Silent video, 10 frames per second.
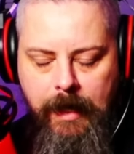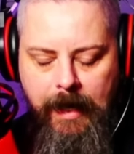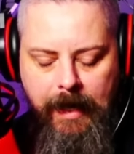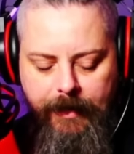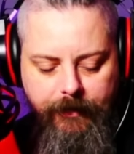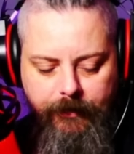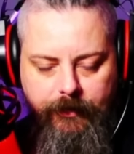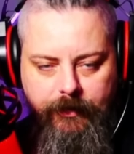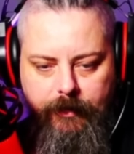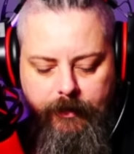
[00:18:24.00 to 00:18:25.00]

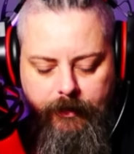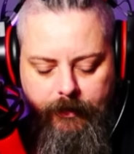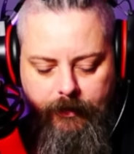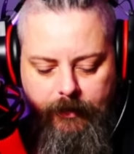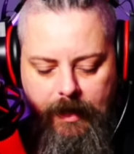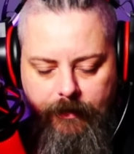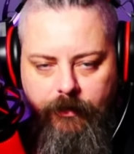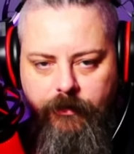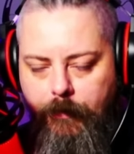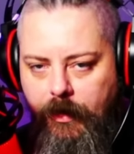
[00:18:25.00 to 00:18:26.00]
And, yeah,
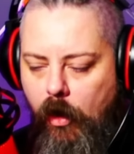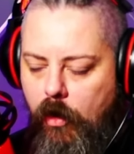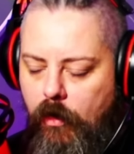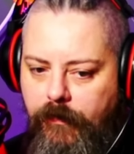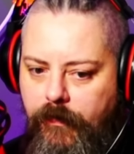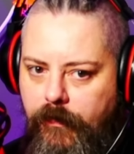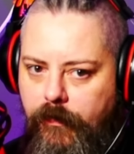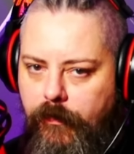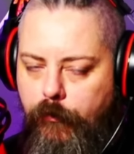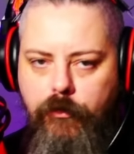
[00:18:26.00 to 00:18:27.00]
there's something off.
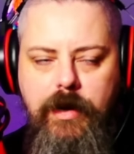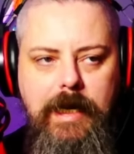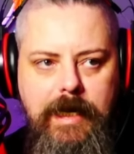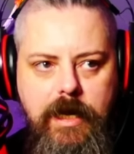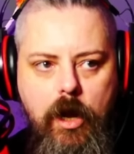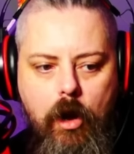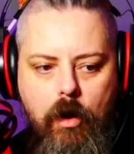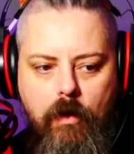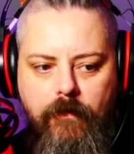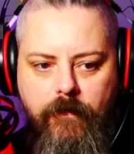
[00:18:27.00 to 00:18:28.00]
Really
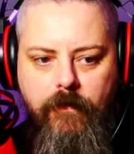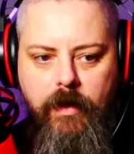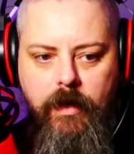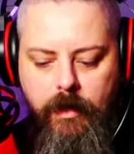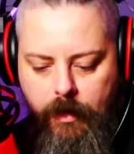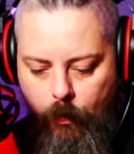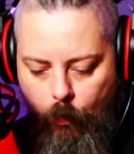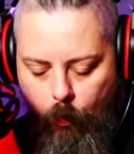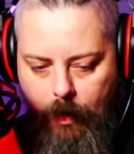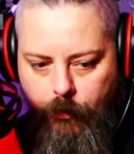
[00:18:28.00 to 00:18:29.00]
off.
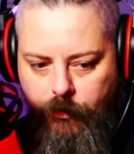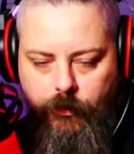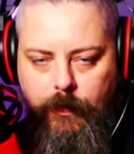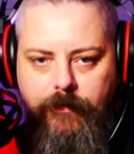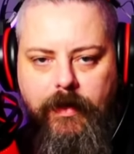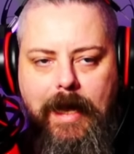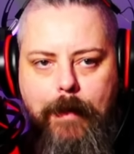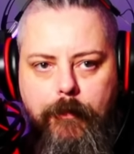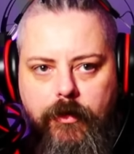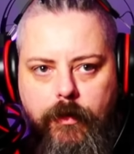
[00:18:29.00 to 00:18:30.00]
Why wouldn't you leave a
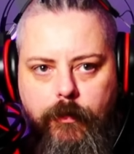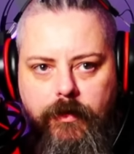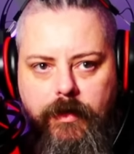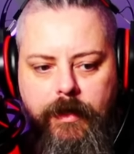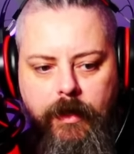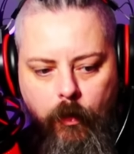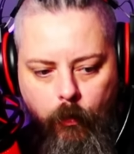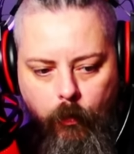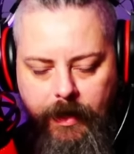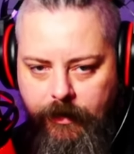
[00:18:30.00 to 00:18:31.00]
camera out there?
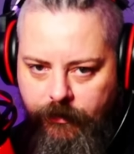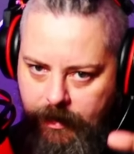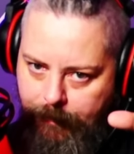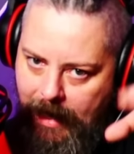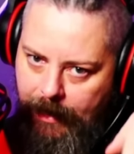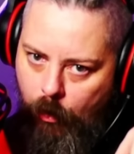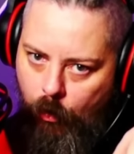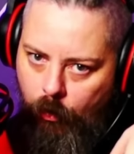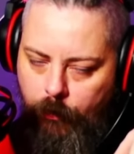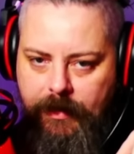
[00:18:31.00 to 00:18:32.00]
Why doesn't he pan
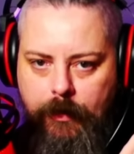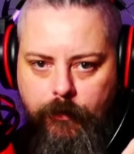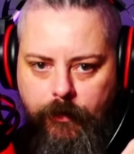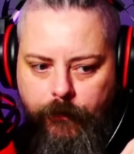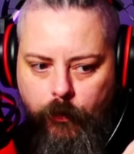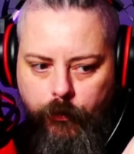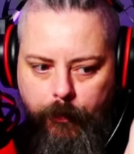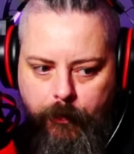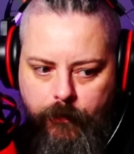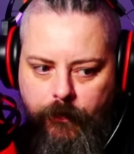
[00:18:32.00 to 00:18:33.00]
all the way down to the floor to
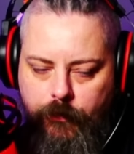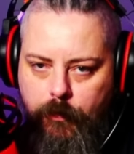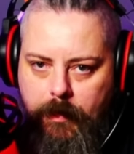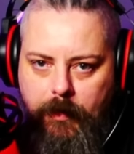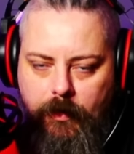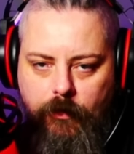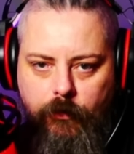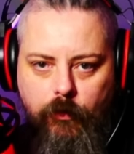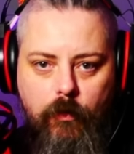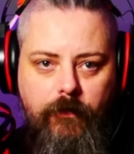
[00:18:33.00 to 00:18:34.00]
prove there's nobody behind the
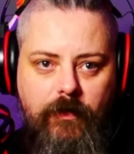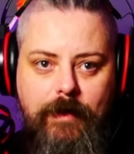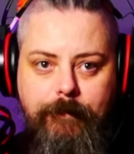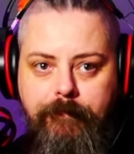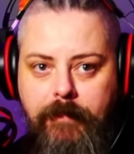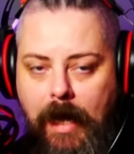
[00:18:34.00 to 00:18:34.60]
door frame?